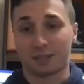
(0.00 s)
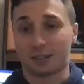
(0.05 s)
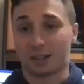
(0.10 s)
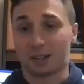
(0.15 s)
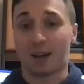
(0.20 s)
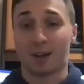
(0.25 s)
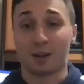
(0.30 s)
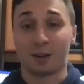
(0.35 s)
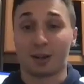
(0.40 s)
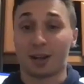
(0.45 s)
A
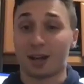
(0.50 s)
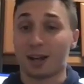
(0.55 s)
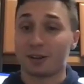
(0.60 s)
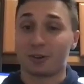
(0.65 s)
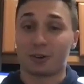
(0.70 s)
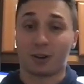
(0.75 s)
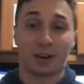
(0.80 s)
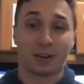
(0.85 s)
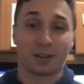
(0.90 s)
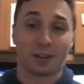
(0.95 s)
lot of
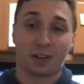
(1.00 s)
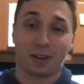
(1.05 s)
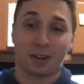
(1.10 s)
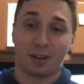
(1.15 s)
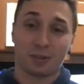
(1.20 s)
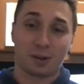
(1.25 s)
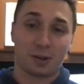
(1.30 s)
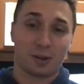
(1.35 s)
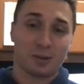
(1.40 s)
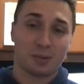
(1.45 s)
ground to
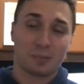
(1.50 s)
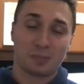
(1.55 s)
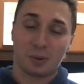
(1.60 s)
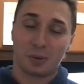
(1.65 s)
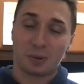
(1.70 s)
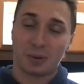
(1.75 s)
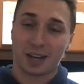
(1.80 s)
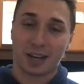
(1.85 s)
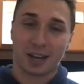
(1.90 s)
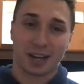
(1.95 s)
cover, but
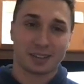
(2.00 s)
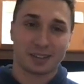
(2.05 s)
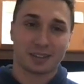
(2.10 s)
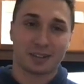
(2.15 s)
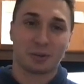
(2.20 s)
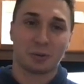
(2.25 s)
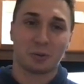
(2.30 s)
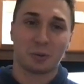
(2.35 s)
we got there.